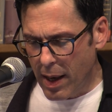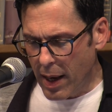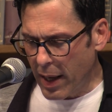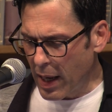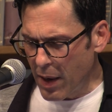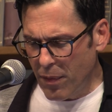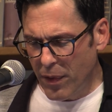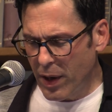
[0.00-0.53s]

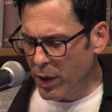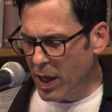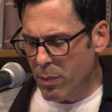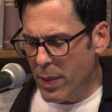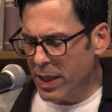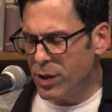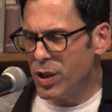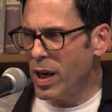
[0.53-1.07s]
And I figured he
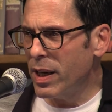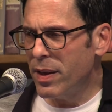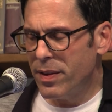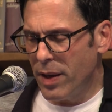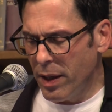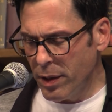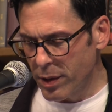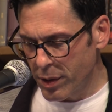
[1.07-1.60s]
meant Johnny
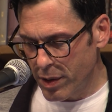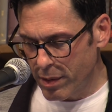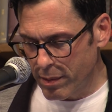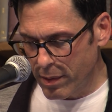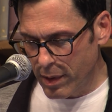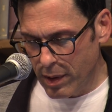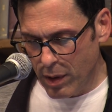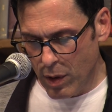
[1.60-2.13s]
Thunders,
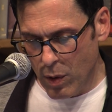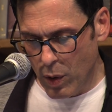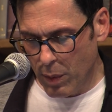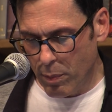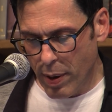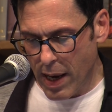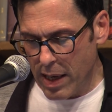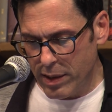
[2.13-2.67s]
who
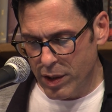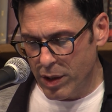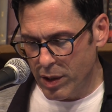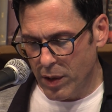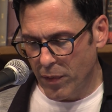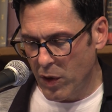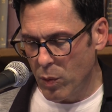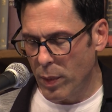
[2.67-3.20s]
had passed
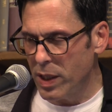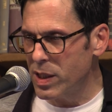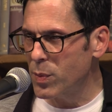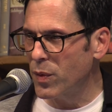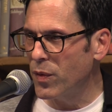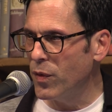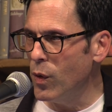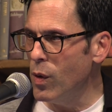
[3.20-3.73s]
just a few months
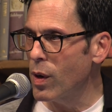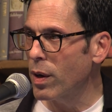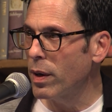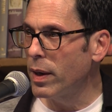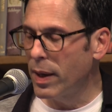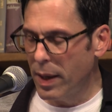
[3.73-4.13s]
before.